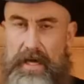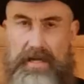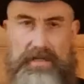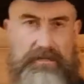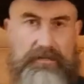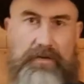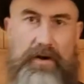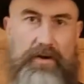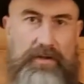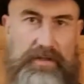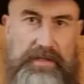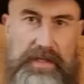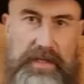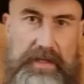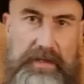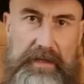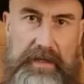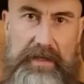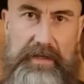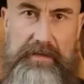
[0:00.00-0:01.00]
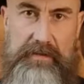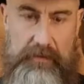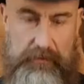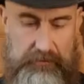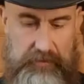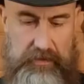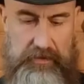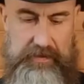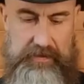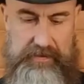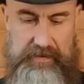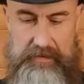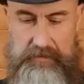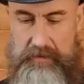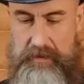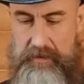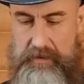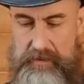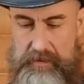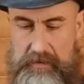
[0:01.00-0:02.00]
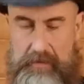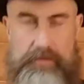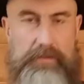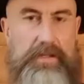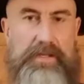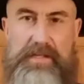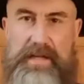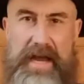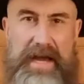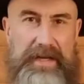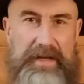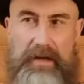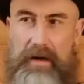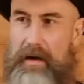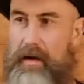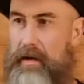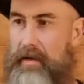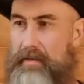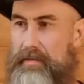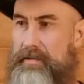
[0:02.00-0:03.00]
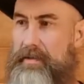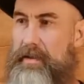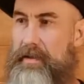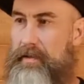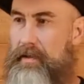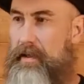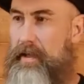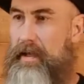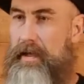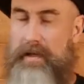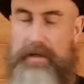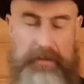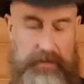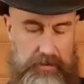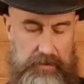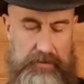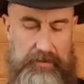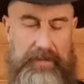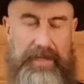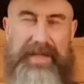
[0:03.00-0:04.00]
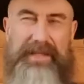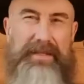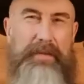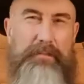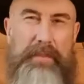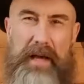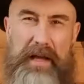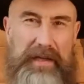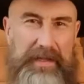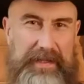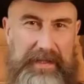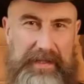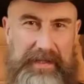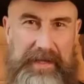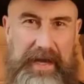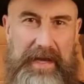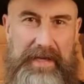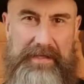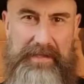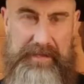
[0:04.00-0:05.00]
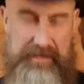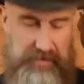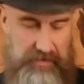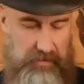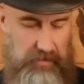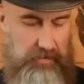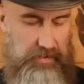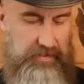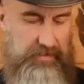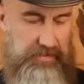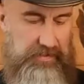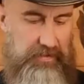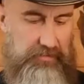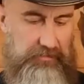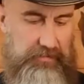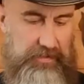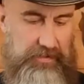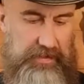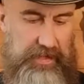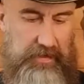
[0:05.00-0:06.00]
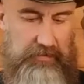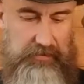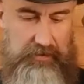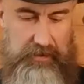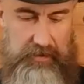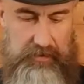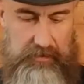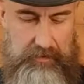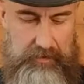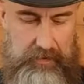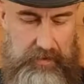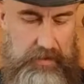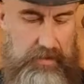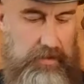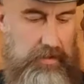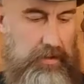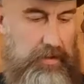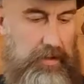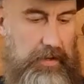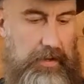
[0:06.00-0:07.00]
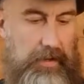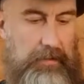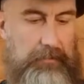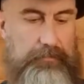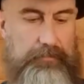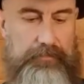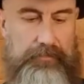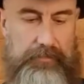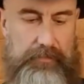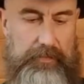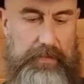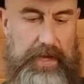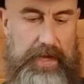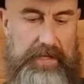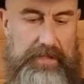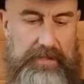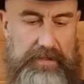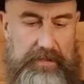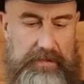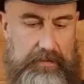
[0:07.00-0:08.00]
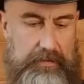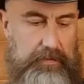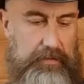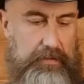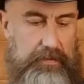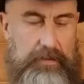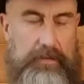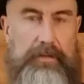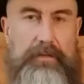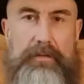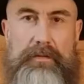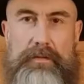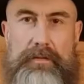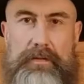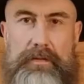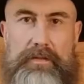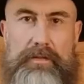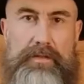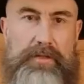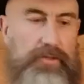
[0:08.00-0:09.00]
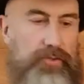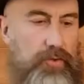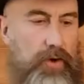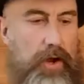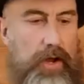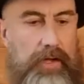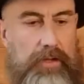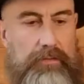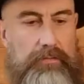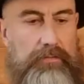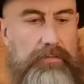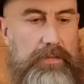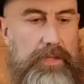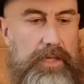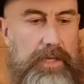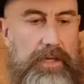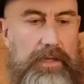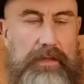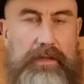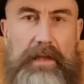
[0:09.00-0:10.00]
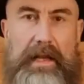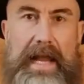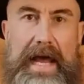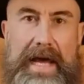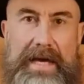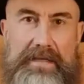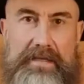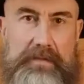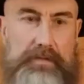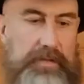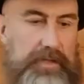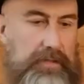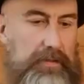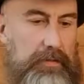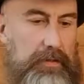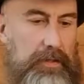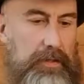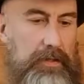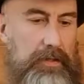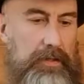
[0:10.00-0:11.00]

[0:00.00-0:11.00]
You guys have all seen these. They're very similar to the Zycar and the like the Pelican cases and all that stuff that's out there. Nice strong clasps,